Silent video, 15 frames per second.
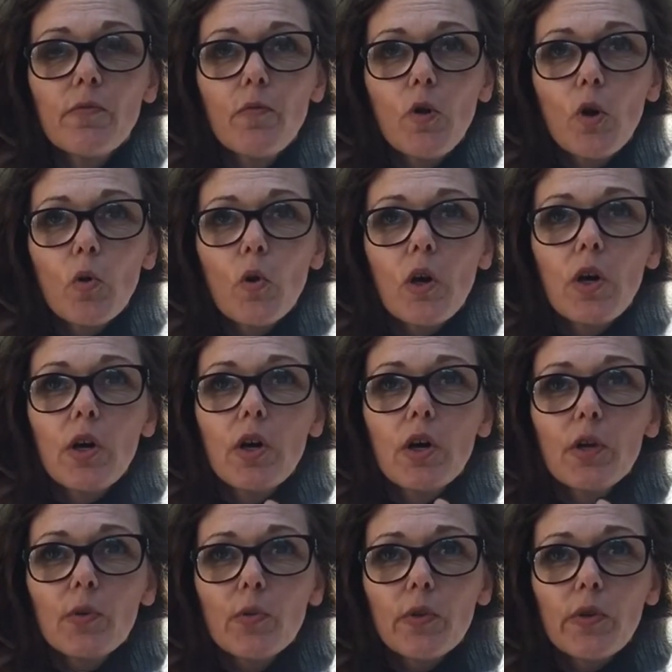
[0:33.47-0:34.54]
flow
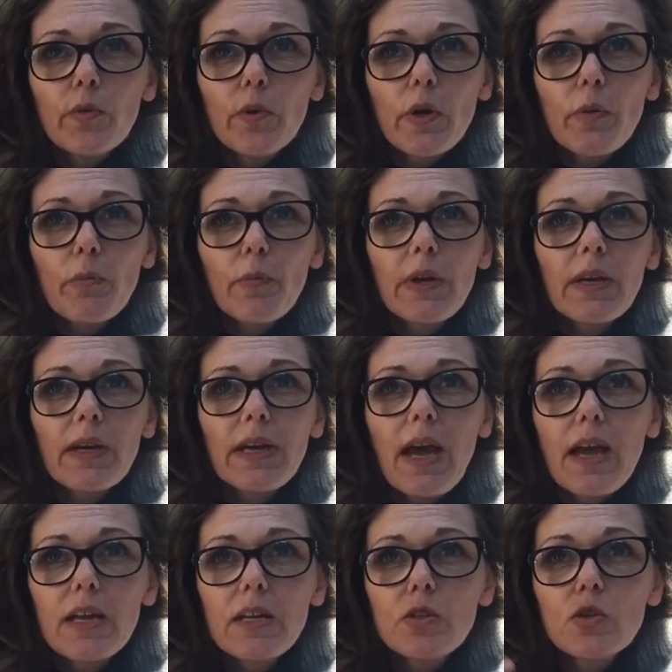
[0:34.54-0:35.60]
along with what I'm being
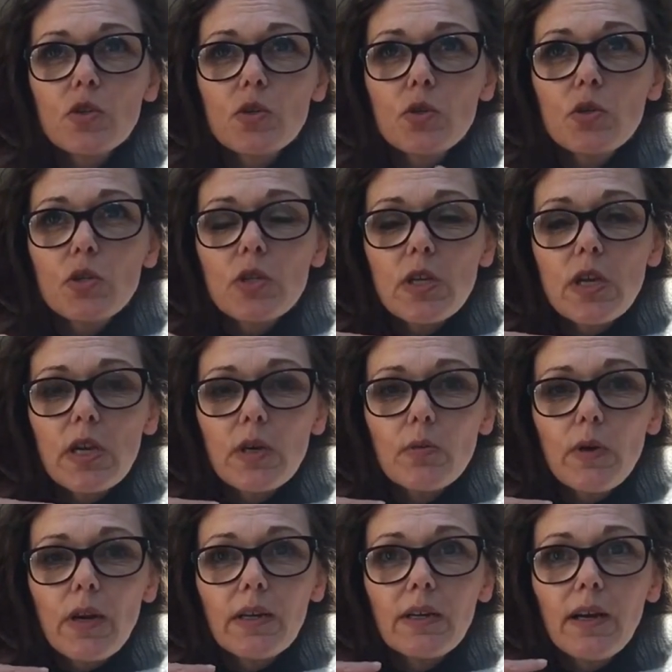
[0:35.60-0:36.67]
guided to say
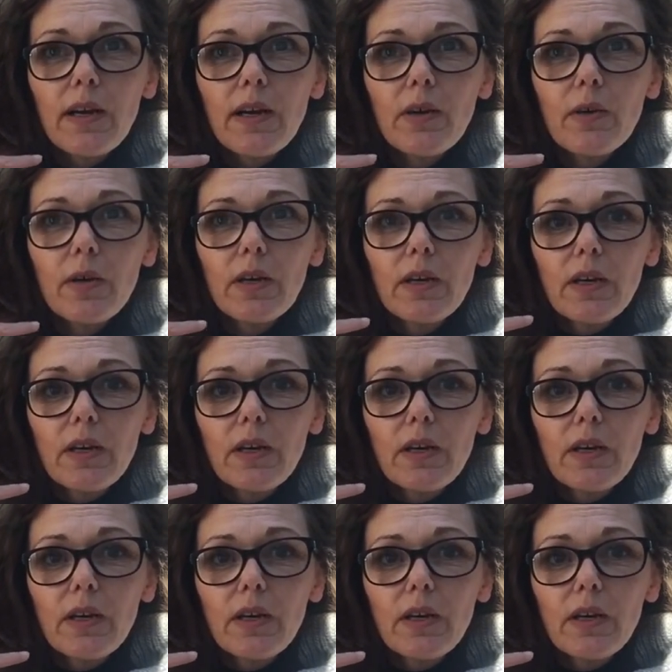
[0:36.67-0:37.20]
right now.